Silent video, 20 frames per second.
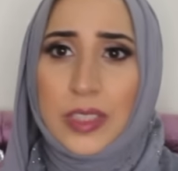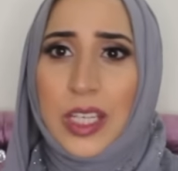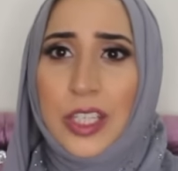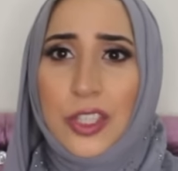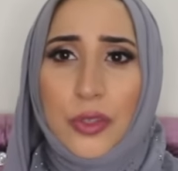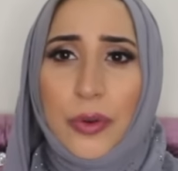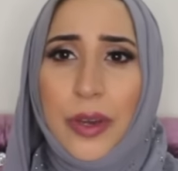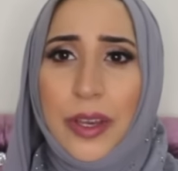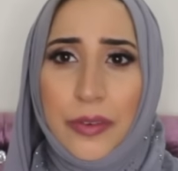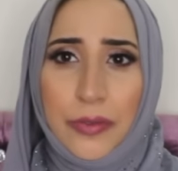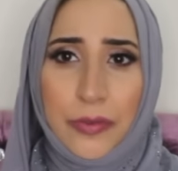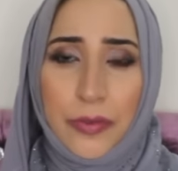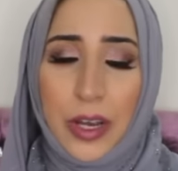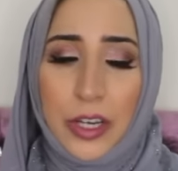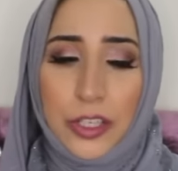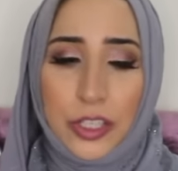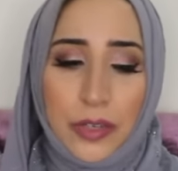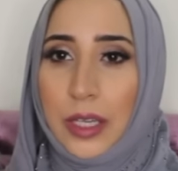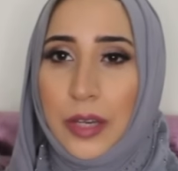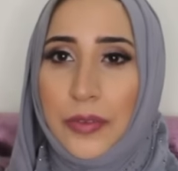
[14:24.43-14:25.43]
It's quite
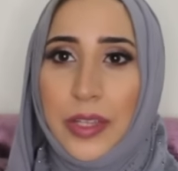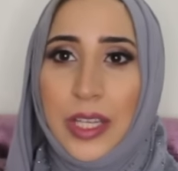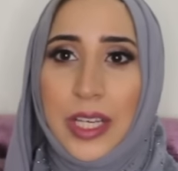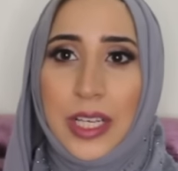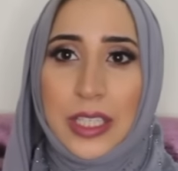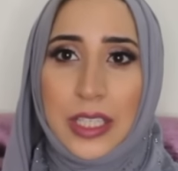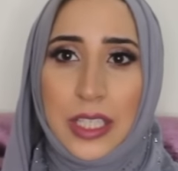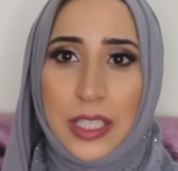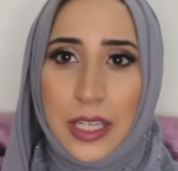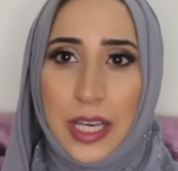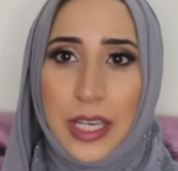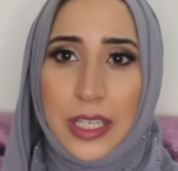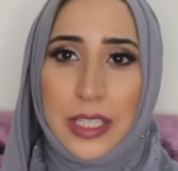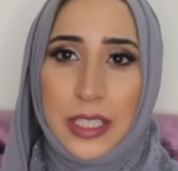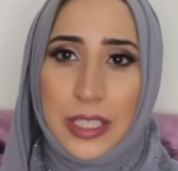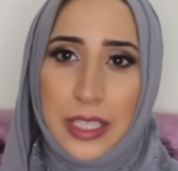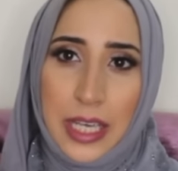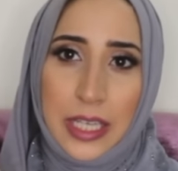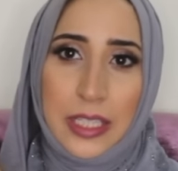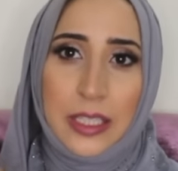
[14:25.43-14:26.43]
fresh. I feel like it's a nice
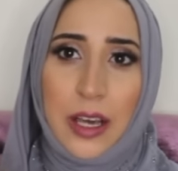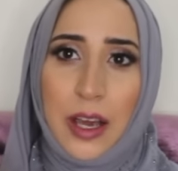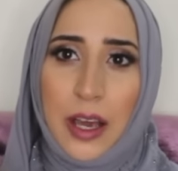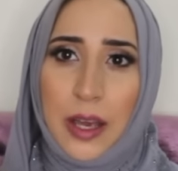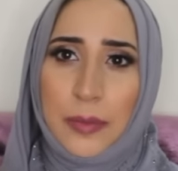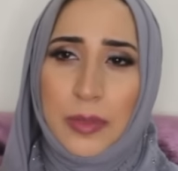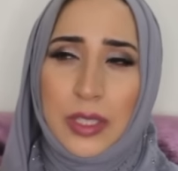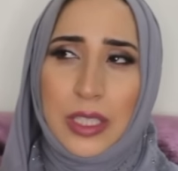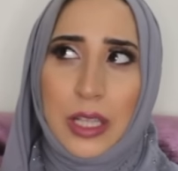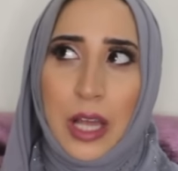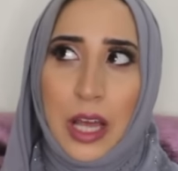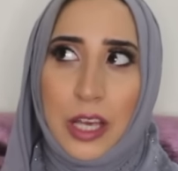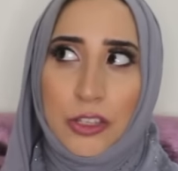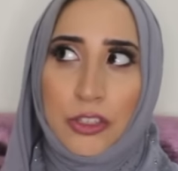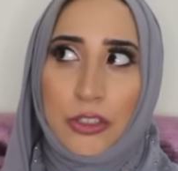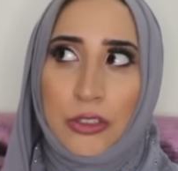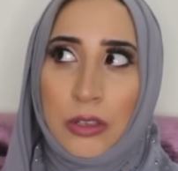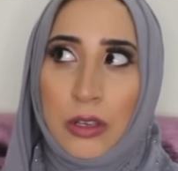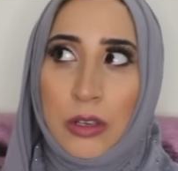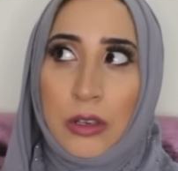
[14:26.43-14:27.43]
daytime
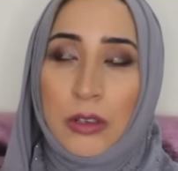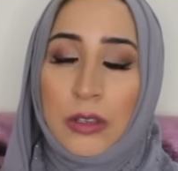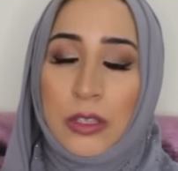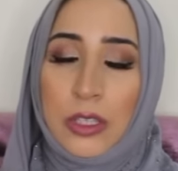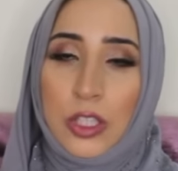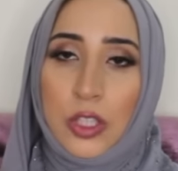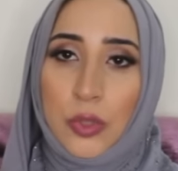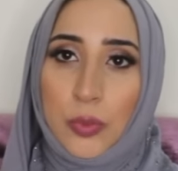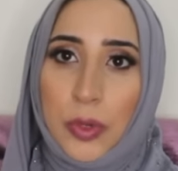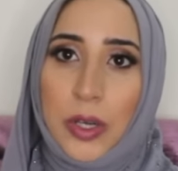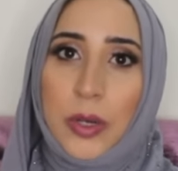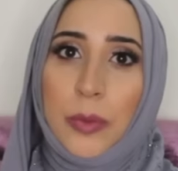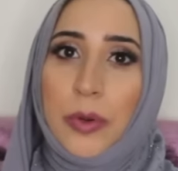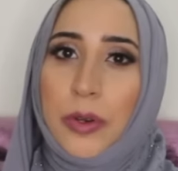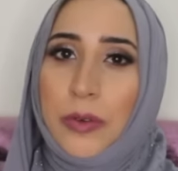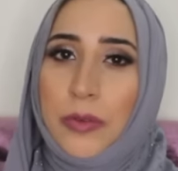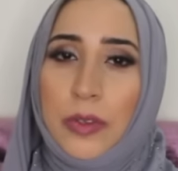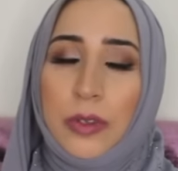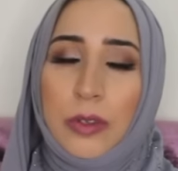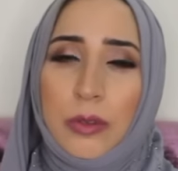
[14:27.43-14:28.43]
slash spring
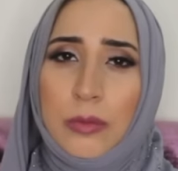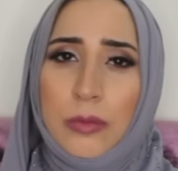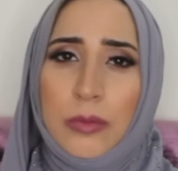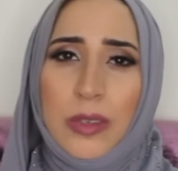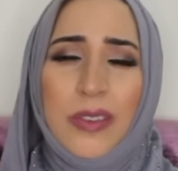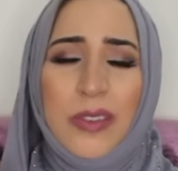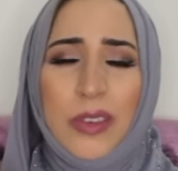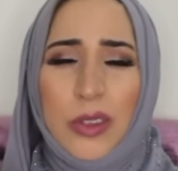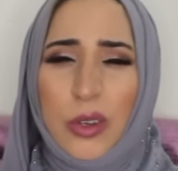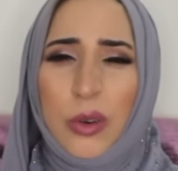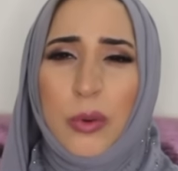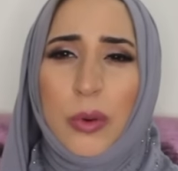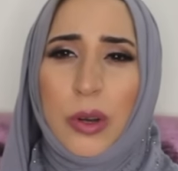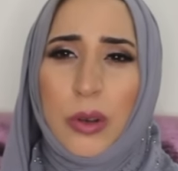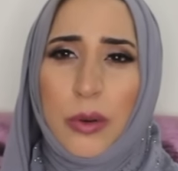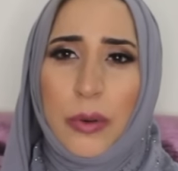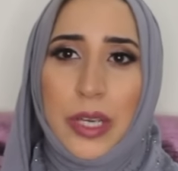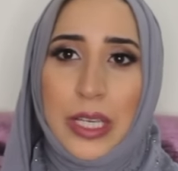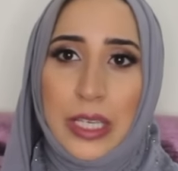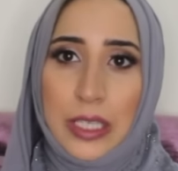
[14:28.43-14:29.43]
perfume, even though we're
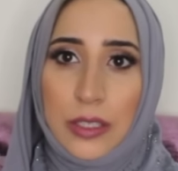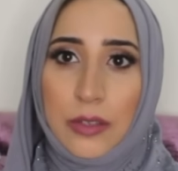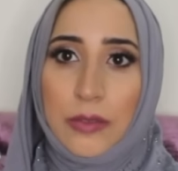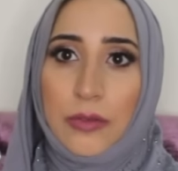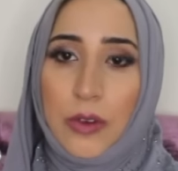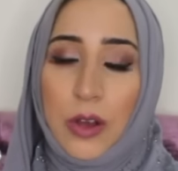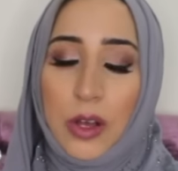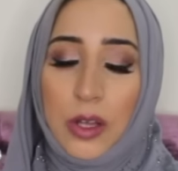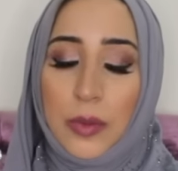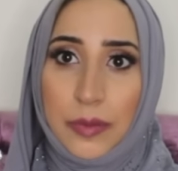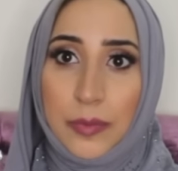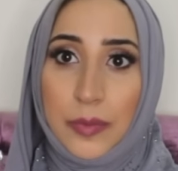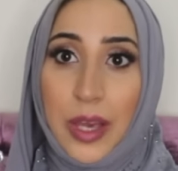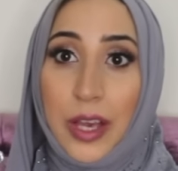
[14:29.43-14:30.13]
going into fall.